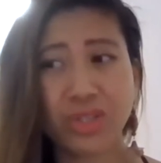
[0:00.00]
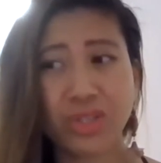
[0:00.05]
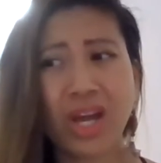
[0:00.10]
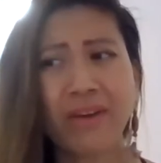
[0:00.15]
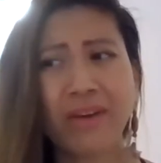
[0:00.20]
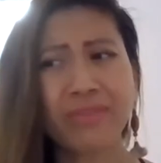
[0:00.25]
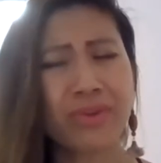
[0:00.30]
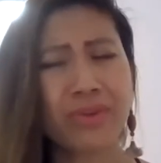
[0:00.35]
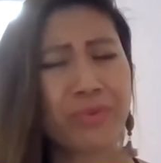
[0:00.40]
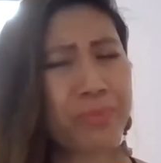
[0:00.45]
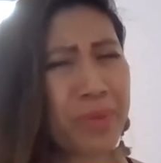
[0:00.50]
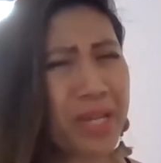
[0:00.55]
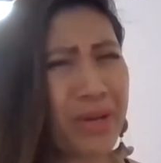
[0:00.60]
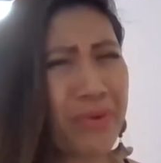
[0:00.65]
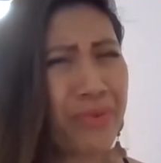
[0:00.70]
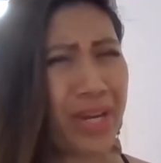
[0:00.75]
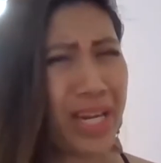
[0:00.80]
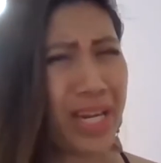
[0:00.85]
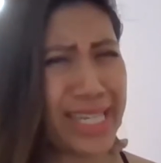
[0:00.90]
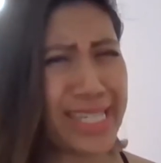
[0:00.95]
Do you have to
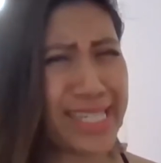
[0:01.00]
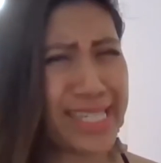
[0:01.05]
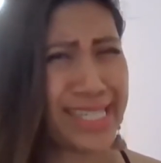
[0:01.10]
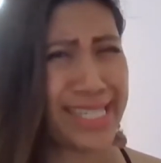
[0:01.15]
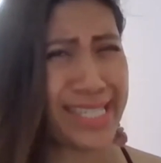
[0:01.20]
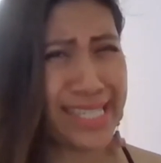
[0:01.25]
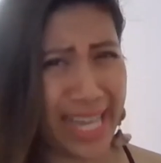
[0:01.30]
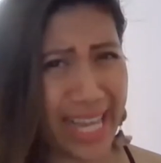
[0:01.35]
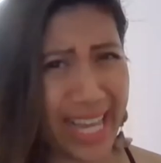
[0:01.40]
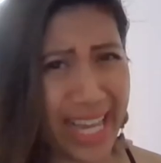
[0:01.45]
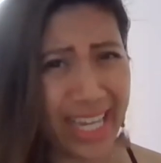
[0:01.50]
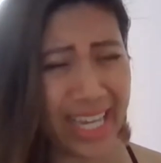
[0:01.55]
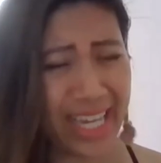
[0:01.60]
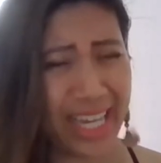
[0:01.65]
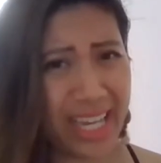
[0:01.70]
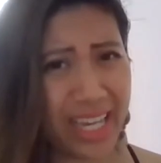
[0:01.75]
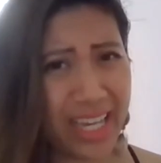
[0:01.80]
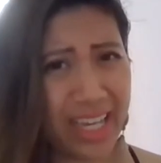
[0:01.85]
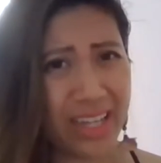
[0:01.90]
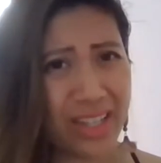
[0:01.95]
be really
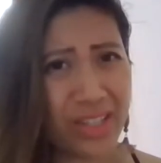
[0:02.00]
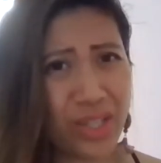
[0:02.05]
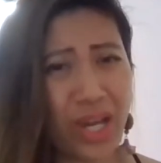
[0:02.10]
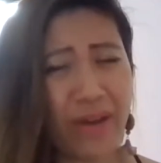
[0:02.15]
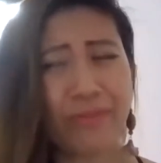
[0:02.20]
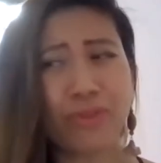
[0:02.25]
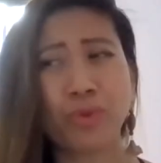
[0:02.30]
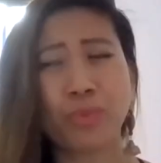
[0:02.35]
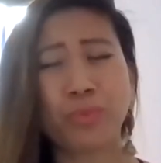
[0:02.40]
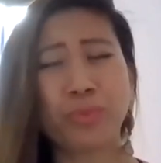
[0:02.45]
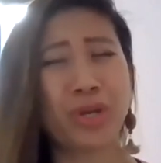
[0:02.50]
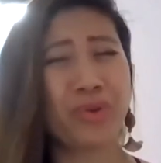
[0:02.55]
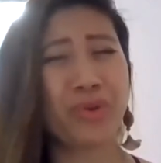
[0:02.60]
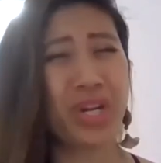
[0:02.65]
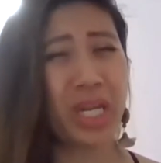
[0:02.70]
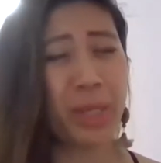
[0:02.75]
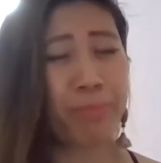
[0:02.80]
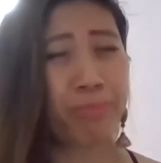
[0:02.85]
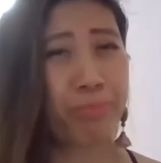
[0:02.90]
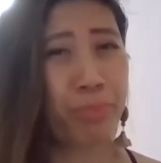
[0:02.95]
sick? Do you have to be
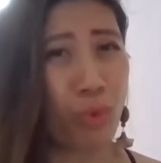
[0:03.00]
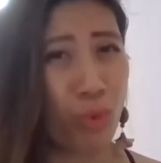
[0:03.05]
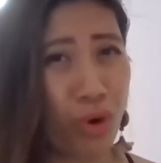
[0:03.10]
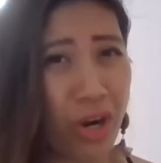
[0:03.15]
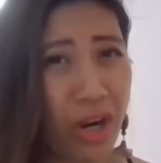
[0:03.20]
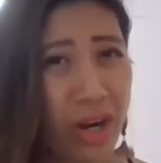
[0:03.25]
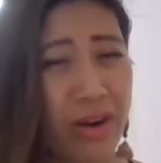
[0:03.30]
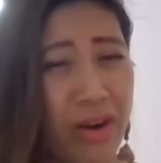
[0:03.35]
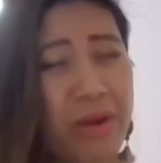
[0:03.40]
really poor?